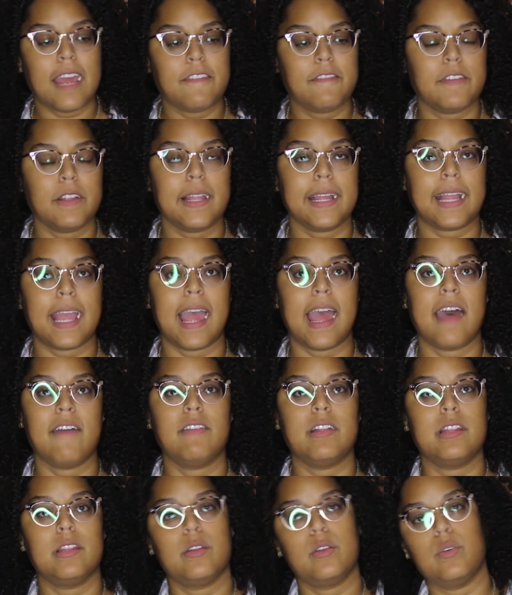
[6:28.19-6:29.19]
I feel like I have
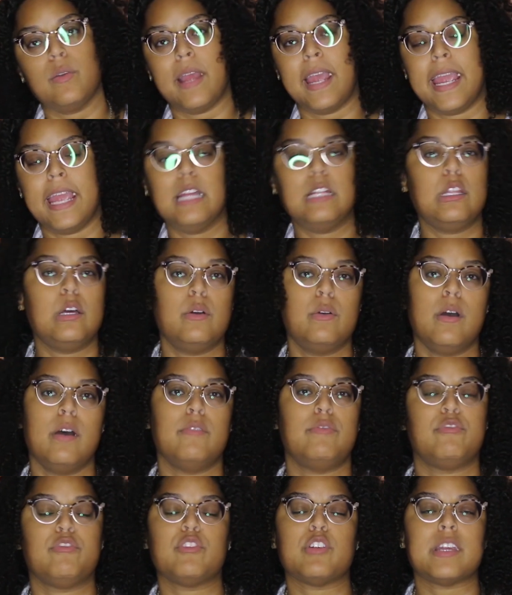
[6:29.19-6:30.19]
a little halo
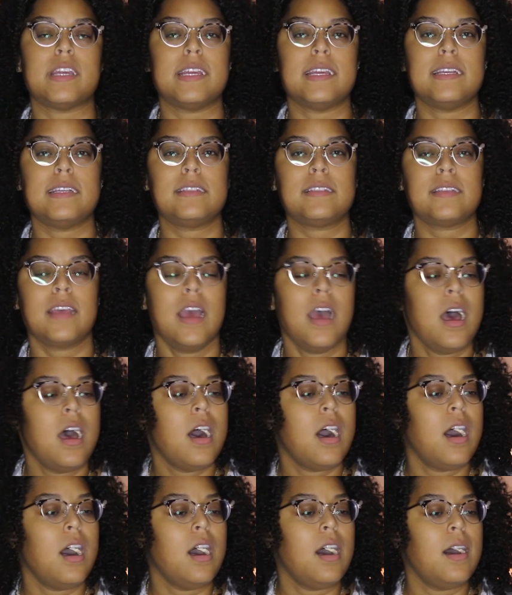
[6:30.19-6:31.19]
of frizz
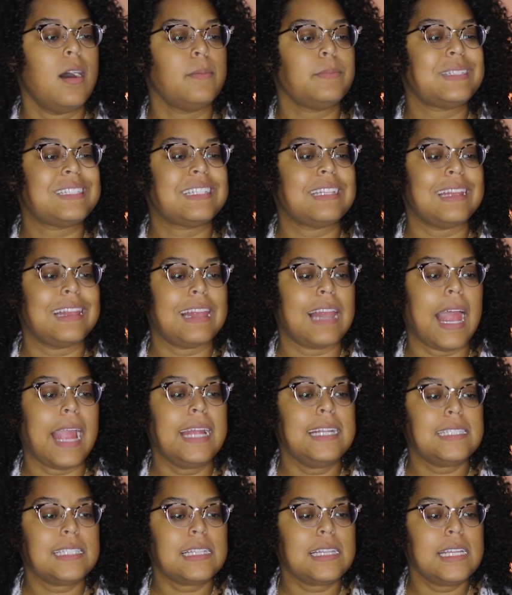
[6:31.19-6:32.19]

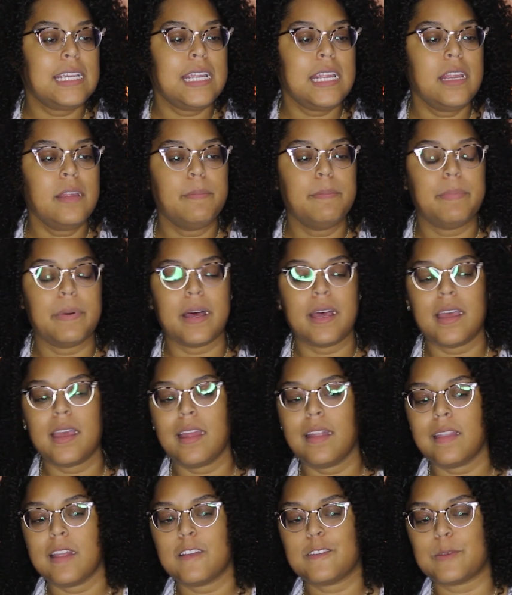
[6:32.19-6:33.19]
slightly,
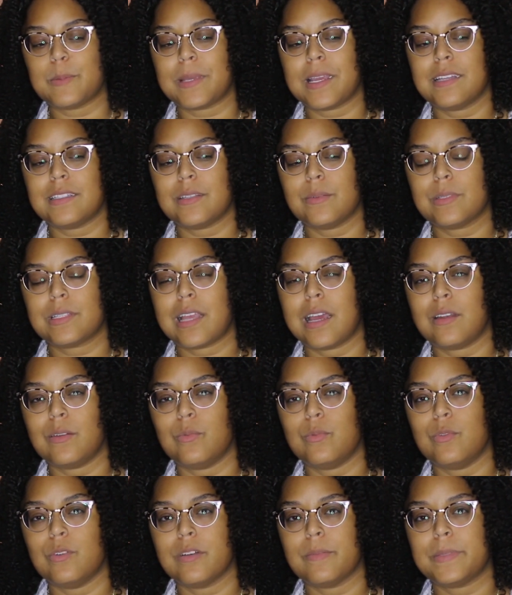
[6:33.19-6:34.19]
but that was because it was kind
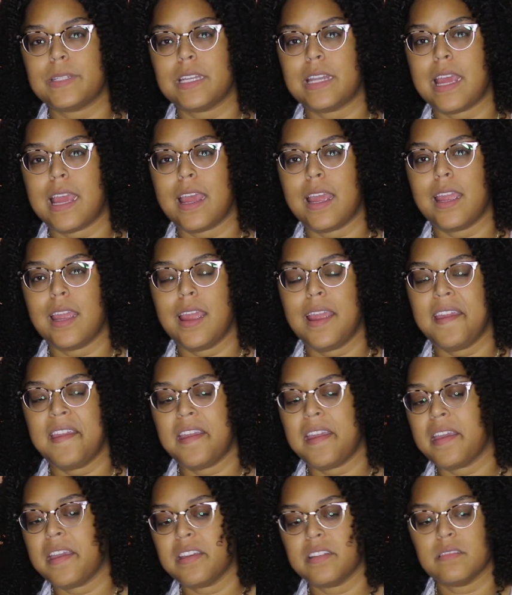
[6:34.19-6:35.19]
of warm
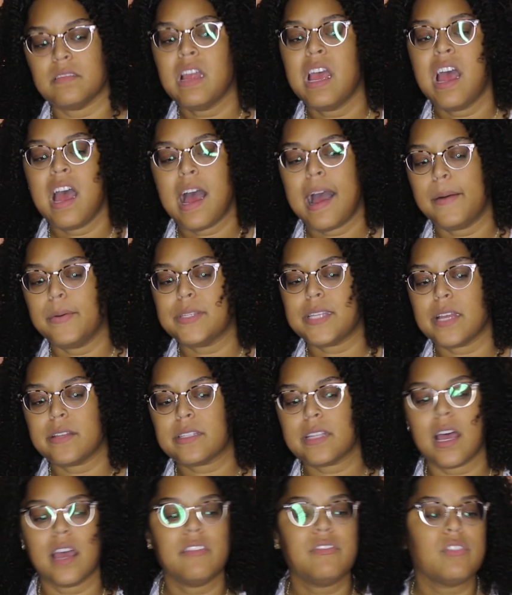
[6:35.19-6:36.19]
today and I was
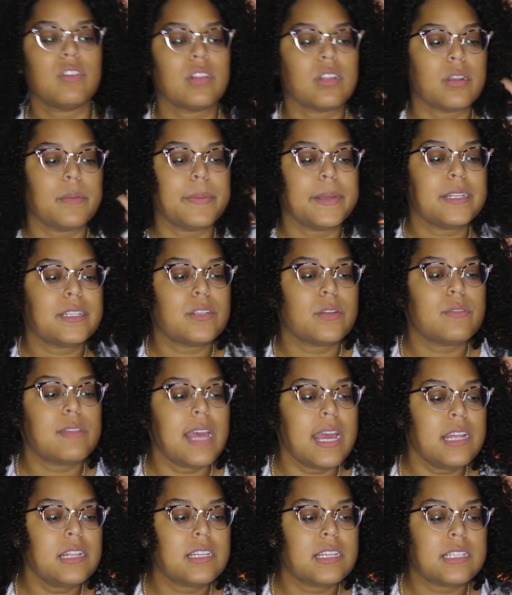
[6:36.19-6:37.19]
outside for a little bit, so
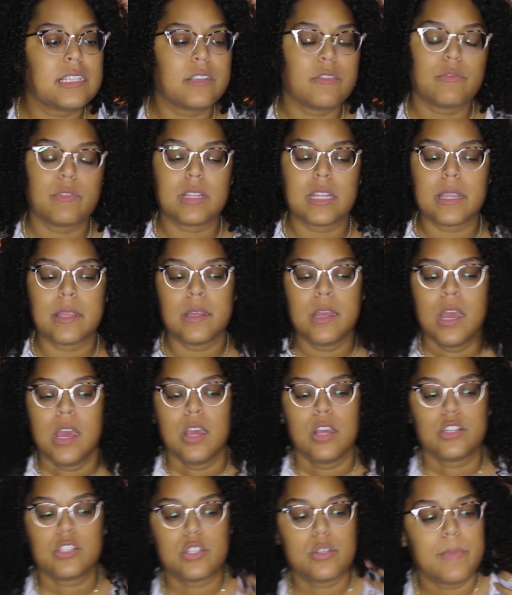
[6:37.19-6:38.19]
that doesn't really
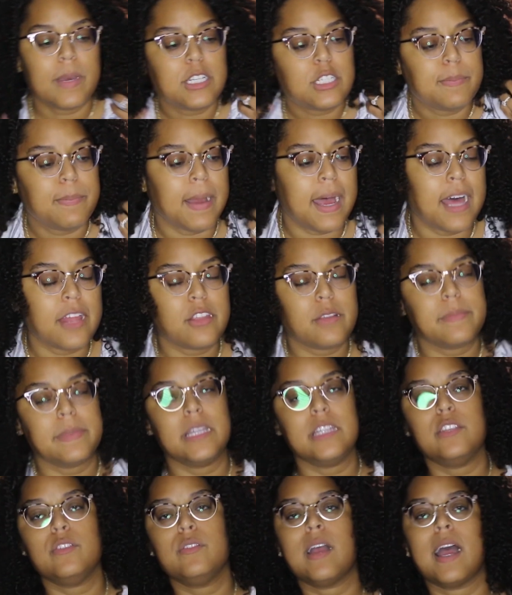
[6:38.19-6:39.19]
too much bother
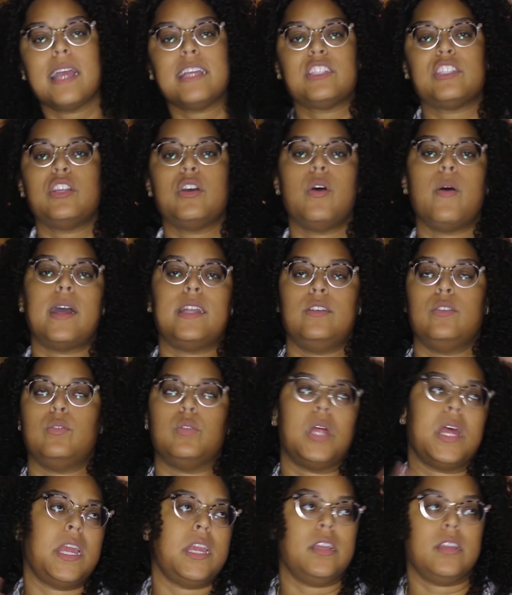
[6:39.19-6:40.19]
me. And you guys know I
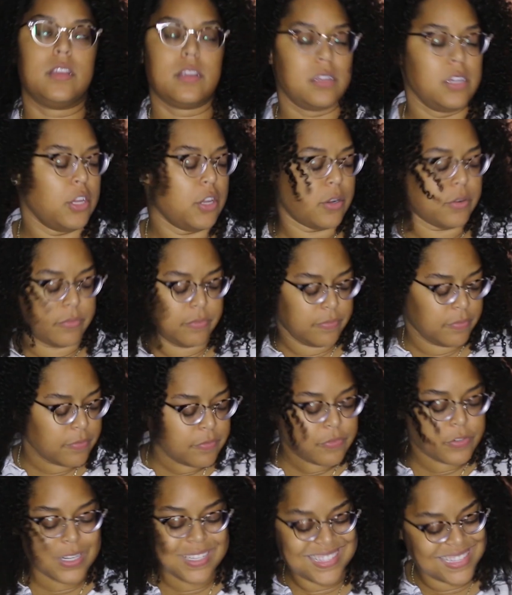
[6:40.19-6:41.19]
don't like, you know,
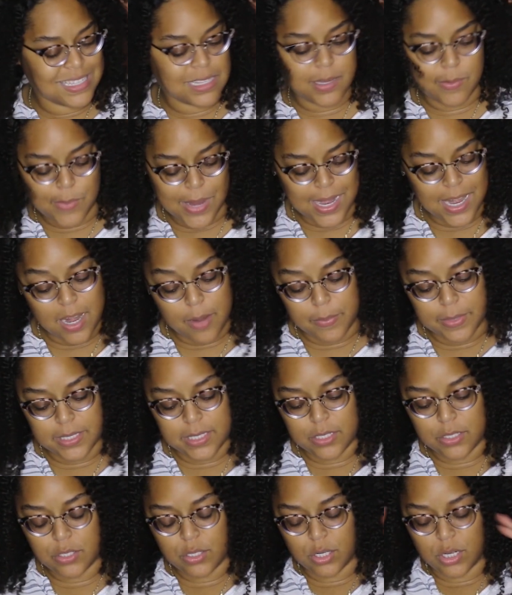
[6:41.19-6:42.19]
frizz isn't my
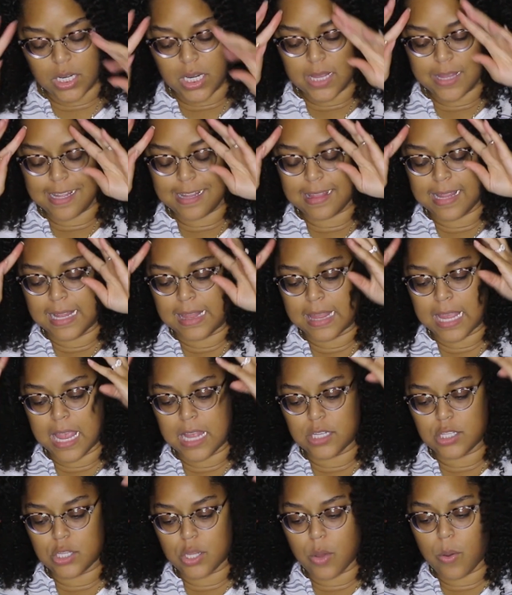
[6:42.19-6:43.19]
nemesis or anything like
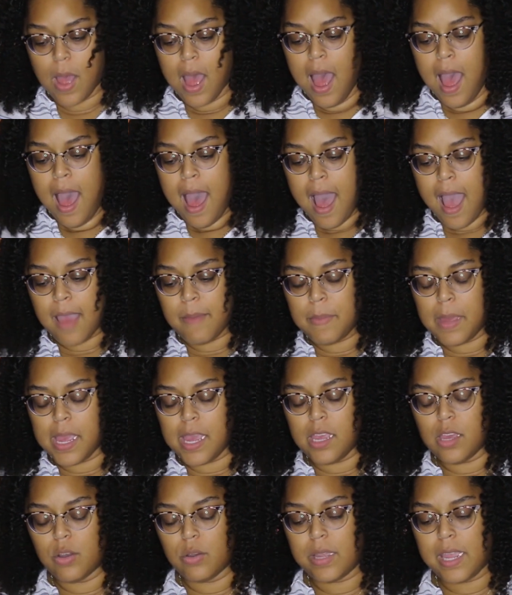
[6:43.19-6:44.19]
that, so I'm
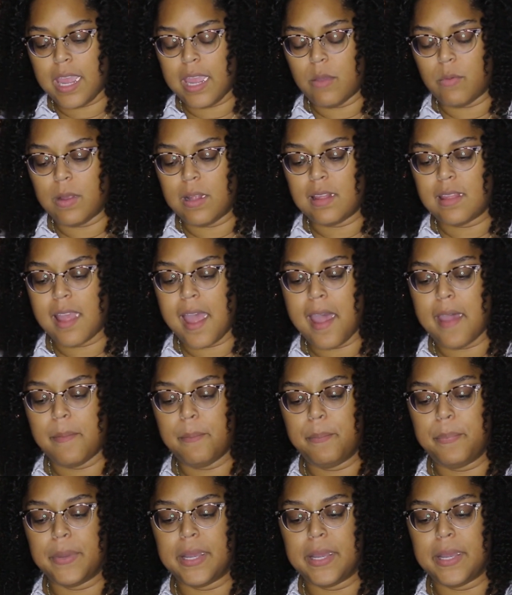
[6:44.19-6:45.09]
a-okay with that.